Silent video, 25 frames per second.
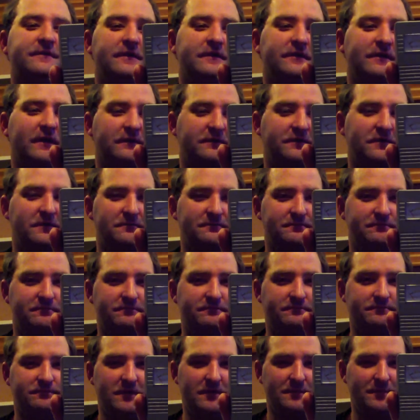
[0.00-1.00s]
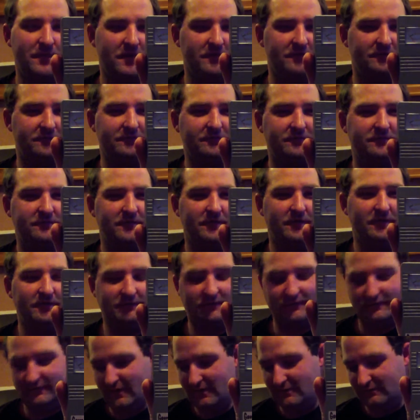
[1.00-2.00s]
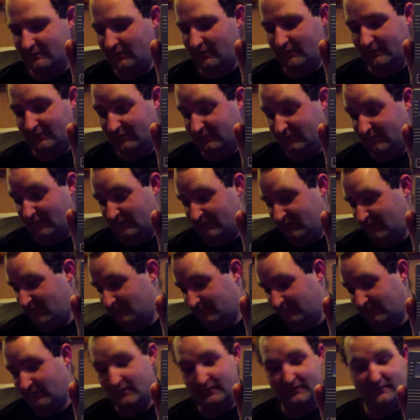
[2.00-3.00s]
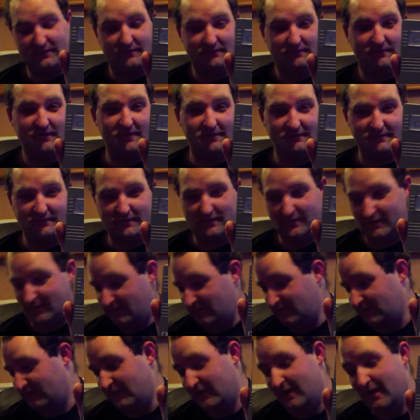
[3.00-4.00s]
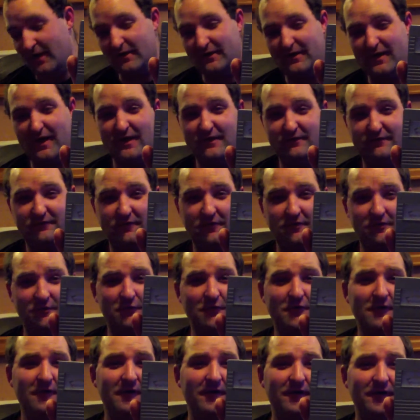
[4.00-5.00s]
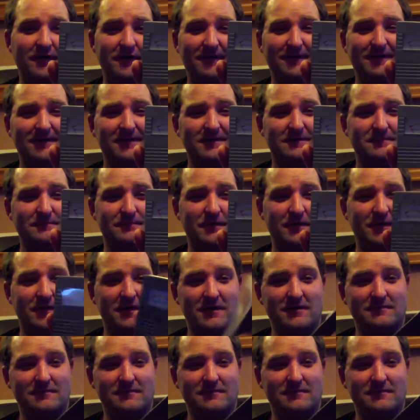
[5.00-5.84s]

actually pretty much it's the same as what I was saying. It's the K2, but